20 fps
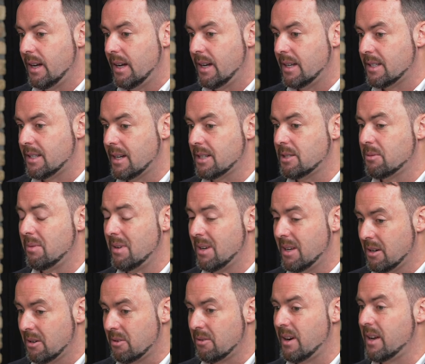It's
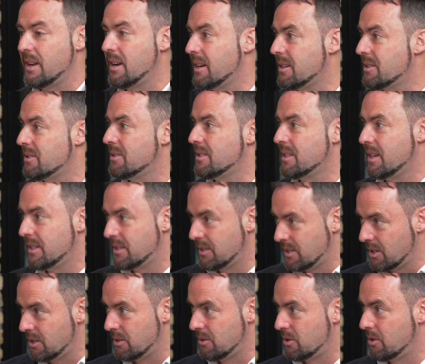actually a great exercise
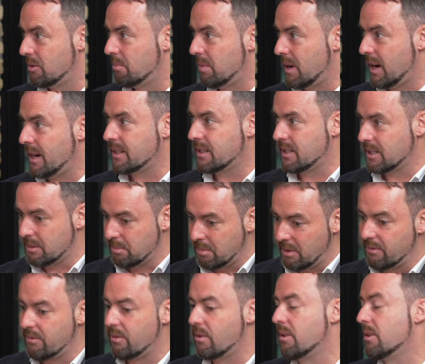to, to practice
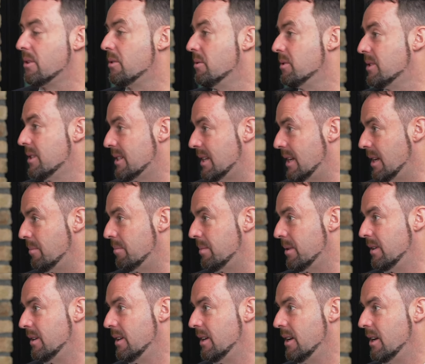before you go to sleep
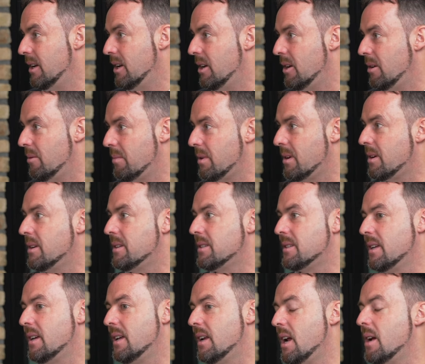
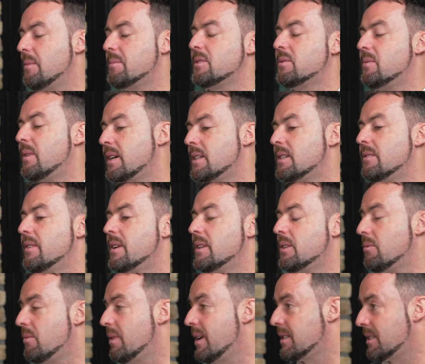because it helps to activate
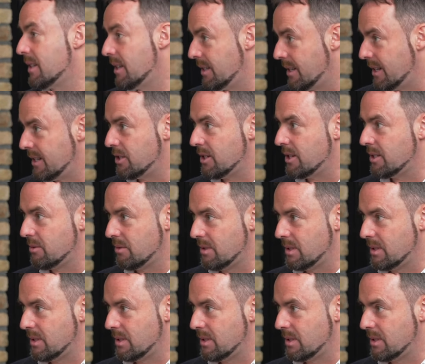the rest and digest